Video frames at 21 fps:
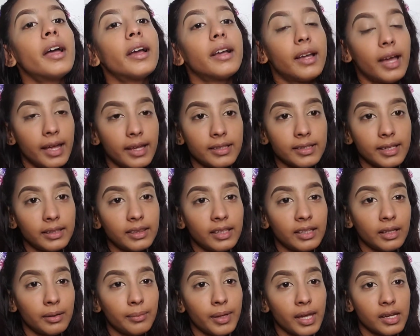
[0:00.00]
Guys, I
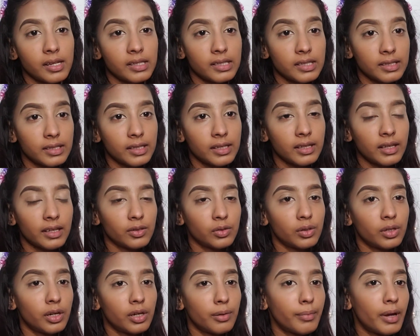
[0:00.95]
think I'm getting sick. Can you
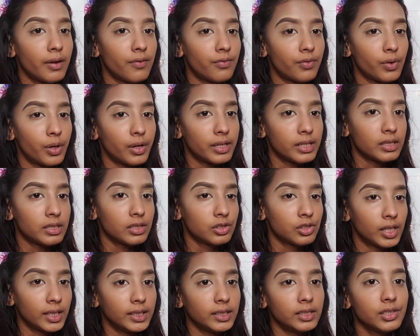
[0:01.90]
hear my voice
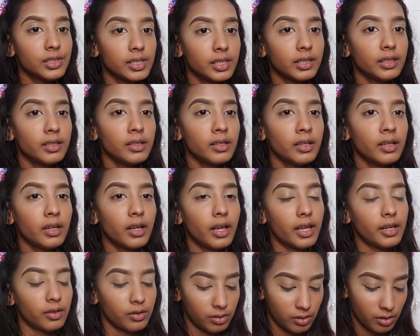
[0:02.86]
changing?
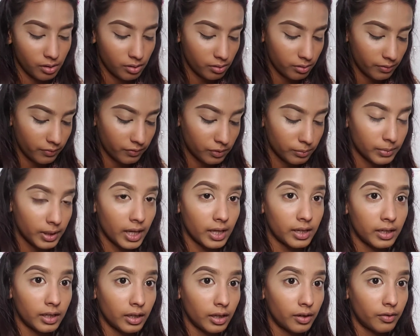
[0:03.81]
I don't know if I'm
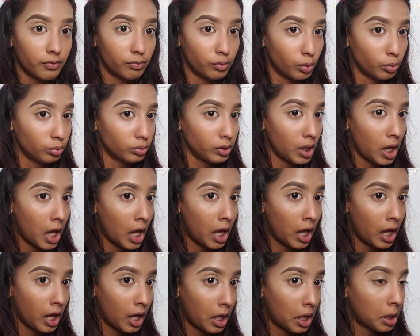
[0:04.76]
getting
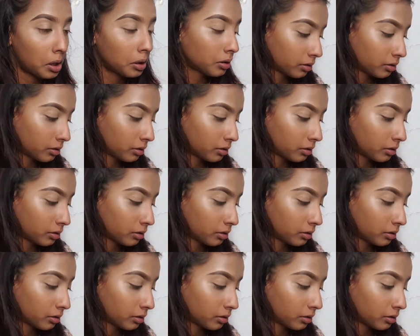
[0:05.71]
corona.